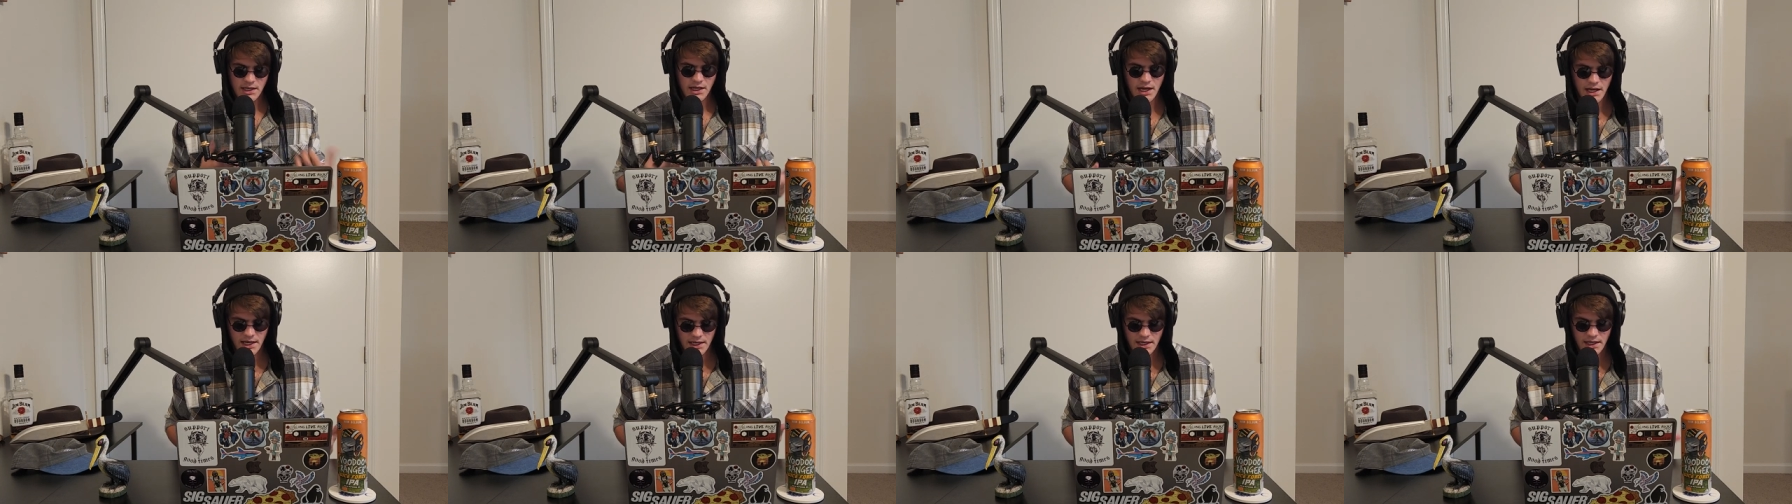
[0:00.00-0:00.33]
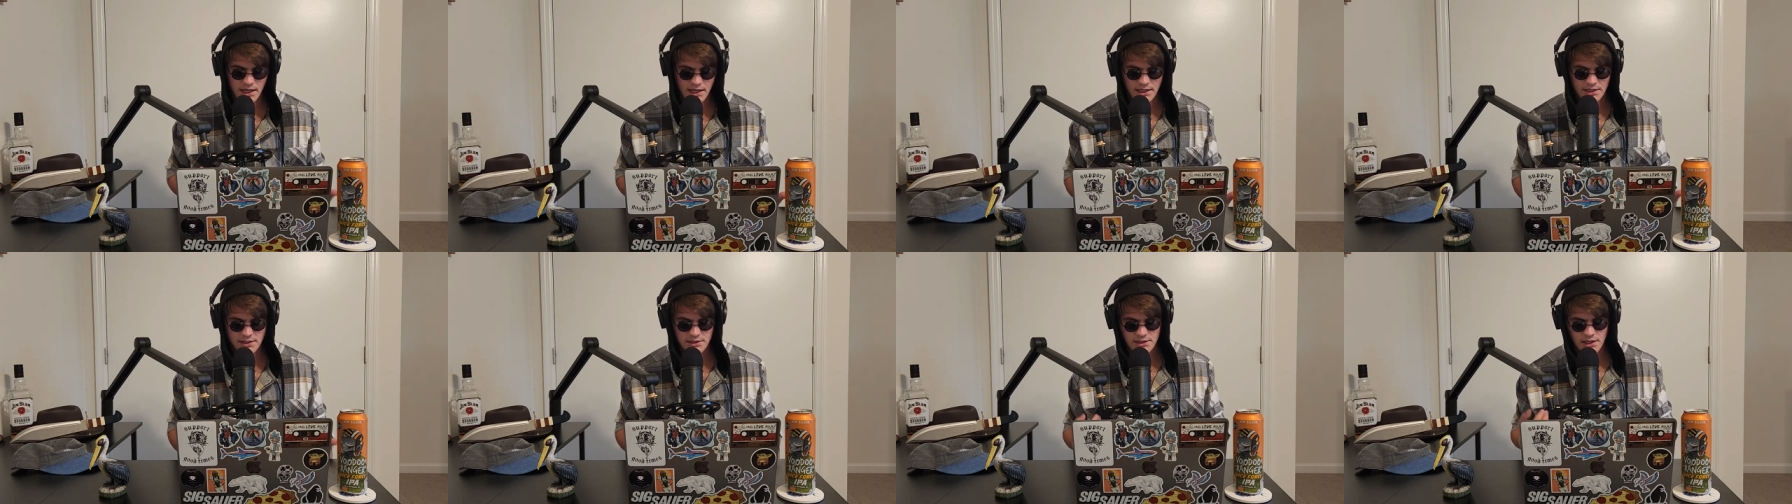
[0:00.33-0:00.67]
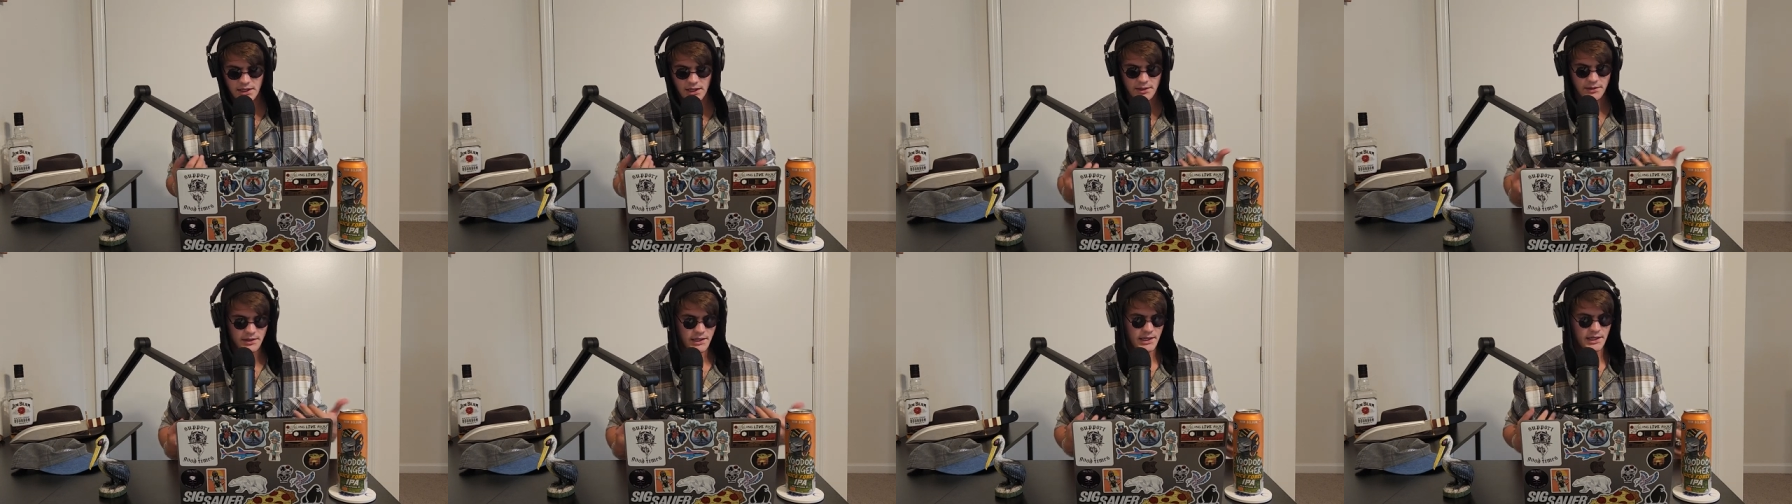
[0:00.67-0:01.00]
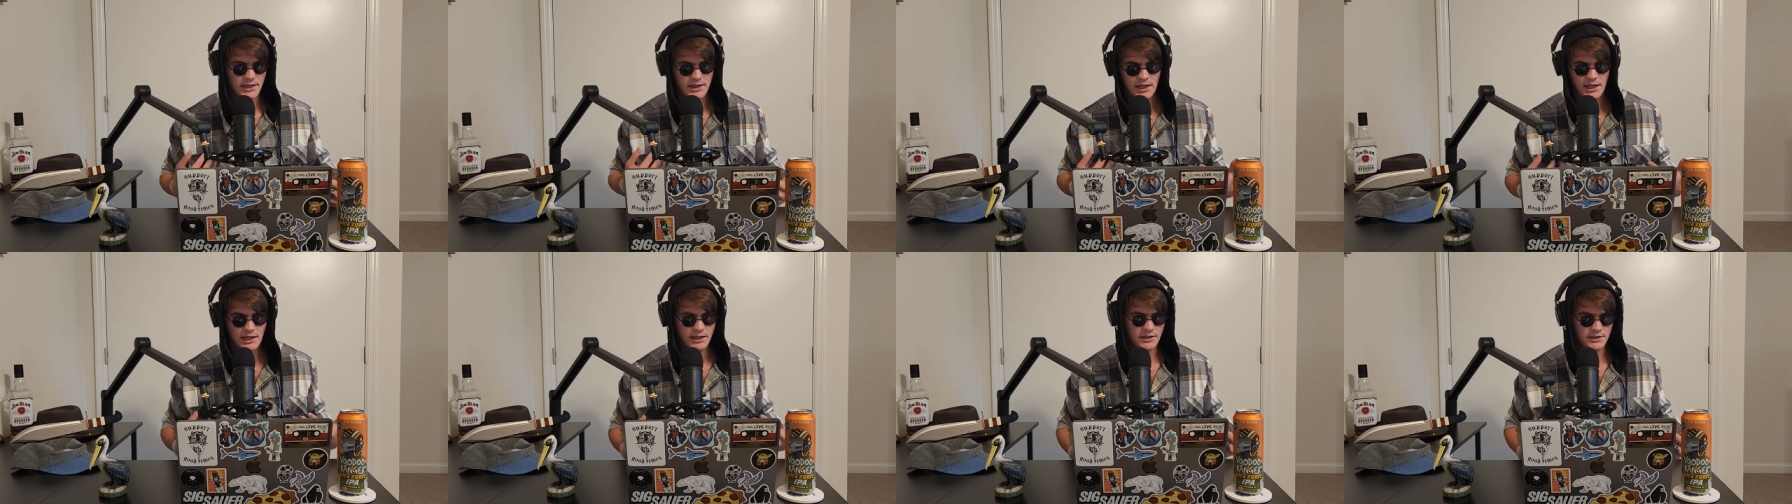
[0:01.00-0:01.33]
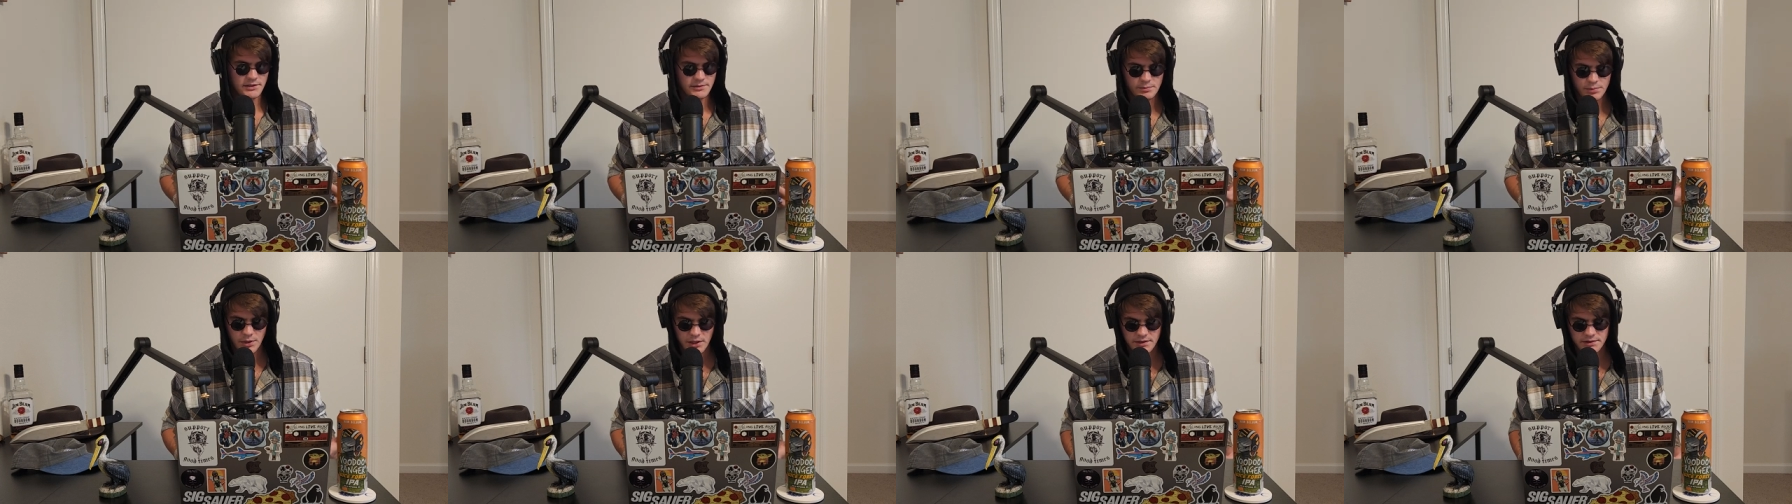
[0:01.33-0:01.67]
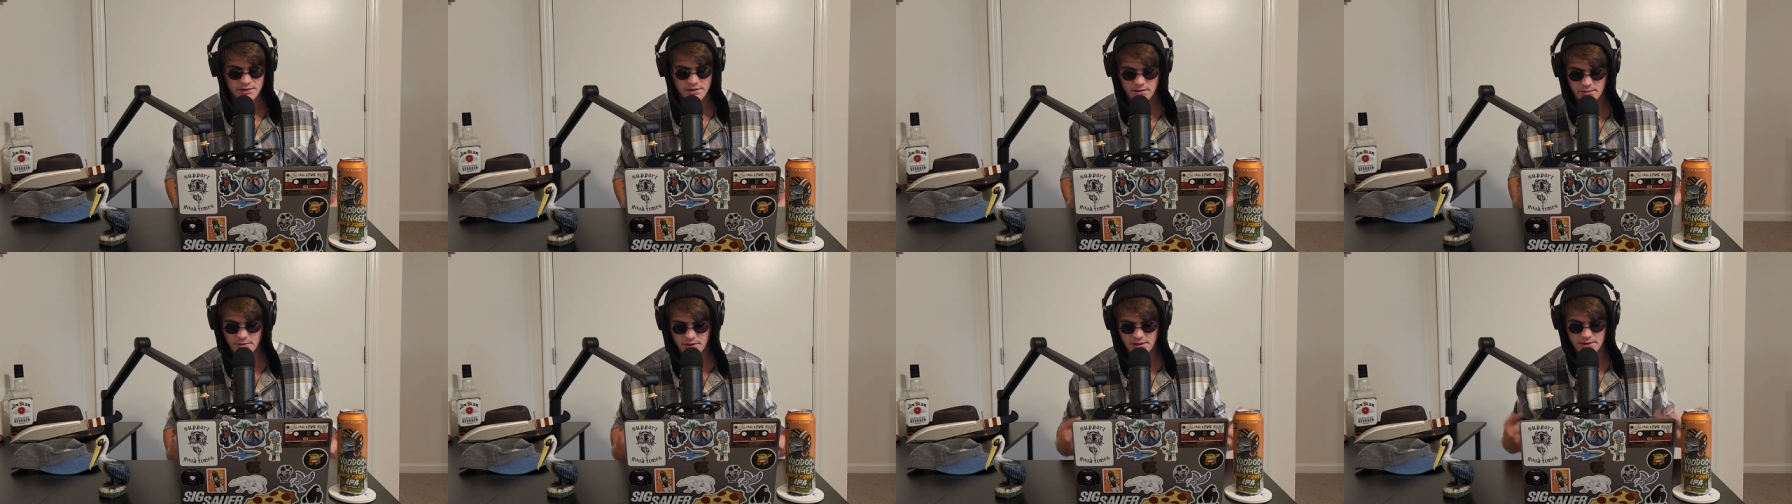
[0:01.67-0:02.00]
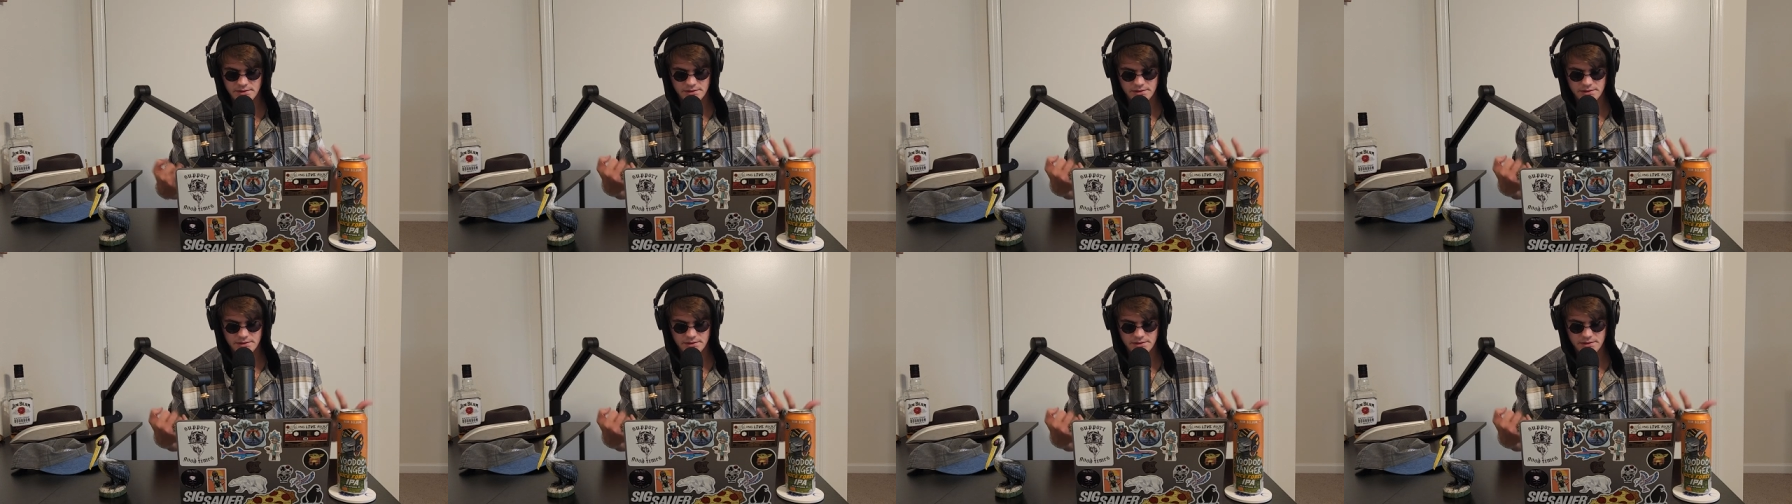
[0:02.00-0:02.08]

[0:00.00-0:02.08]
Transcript: I itch, I like think there's bugs on